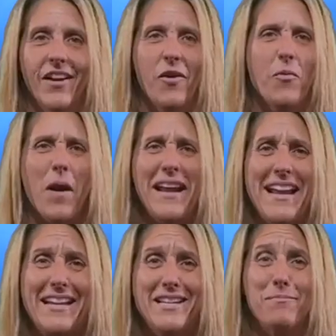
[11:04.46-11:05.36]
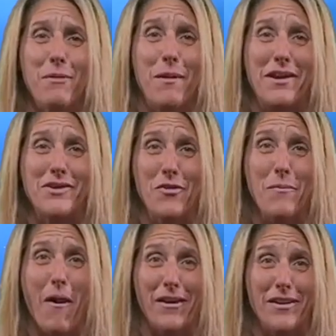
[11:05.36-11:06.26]
What an inspiration
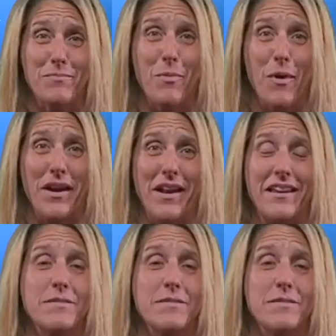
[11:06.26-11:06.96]
Marcus Boyd is.